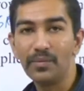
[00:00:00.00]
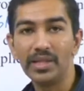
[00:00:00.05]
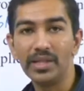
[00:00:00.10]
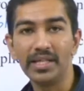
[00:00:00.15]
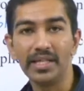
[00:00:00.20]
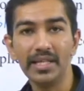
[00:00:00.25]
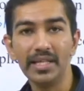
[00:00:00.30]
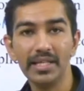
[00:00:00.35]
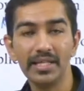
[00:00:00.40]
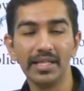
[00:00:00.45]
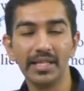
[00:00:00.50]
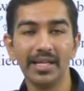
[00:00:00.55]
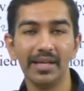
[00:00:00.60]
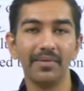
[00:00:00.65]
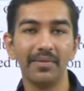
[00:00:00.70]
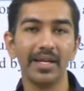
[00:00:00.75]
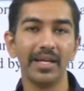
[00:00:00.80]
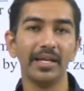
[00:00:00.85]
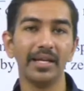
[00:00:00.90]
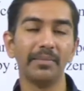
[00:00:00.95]
with each and
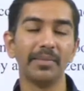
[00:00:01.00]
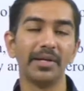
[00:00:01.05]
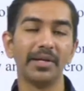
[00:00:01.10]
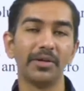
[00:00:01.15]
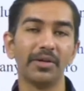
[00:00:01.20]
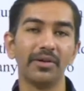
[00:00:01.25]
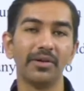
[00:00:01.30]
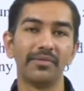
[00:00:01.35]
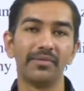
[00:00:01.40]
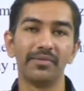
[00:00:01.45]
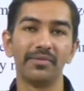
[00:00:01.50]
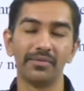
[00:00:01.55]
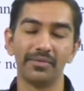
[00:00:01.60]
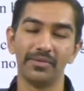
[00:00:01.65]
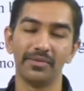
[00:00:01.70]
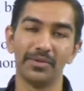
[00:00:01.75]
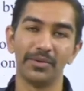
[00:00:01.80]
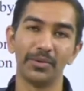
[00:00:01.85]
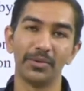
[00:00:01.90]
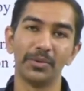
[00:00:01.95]
every element of
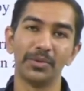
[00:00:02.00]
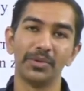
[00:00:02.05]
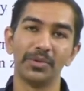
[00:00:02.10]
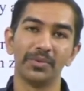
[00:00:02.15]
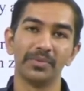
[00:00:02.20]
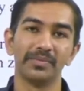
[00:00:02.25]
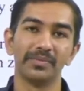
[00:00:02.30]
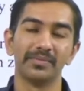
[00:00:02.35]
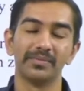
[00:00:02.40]
row 2.